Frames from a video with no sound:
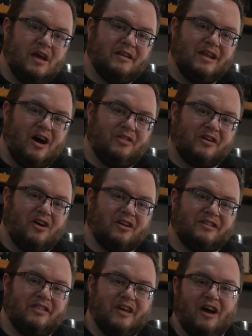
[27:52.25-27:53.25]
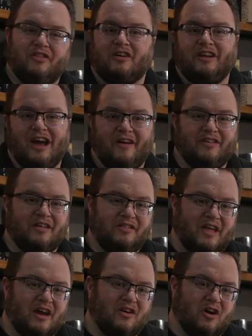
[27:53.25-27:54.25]
And now now they're gonna have it
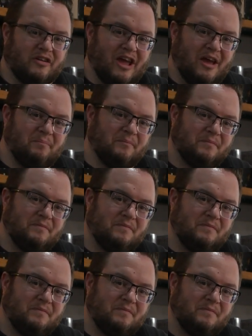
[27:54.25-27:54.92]
in that card game.